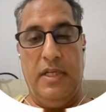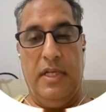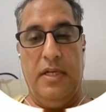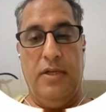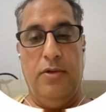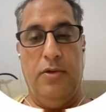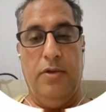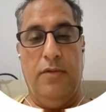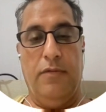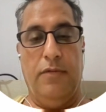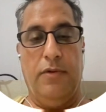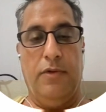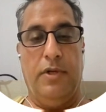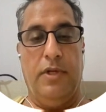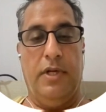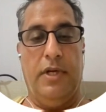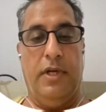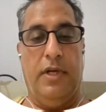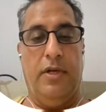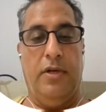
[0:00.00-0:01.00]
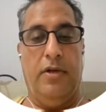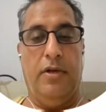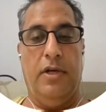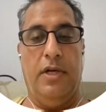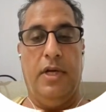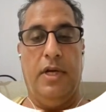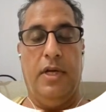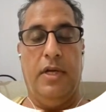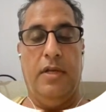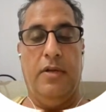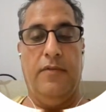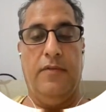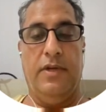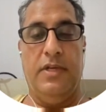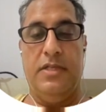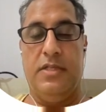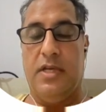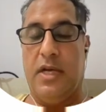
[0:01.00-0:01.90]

then you have to create your Hugging Face